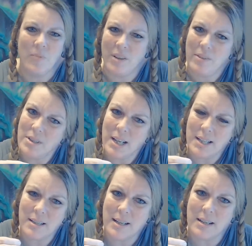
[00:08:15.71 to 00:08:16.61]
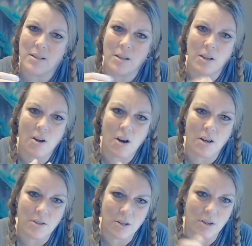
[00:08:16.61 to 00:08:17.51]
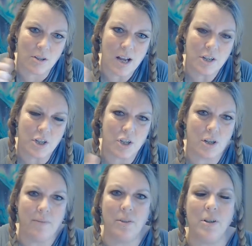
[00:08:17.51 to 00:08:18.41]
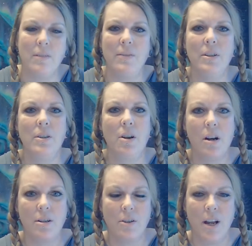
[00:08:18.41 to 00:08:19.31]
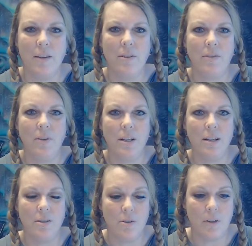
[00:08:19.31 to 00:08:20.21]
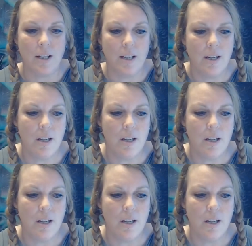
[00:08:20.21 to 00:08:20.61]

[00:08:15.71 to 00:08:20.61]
It feels like it sticks to the cards, or you can actually shuffle and you can feel the cards are heavy if you didn't do it.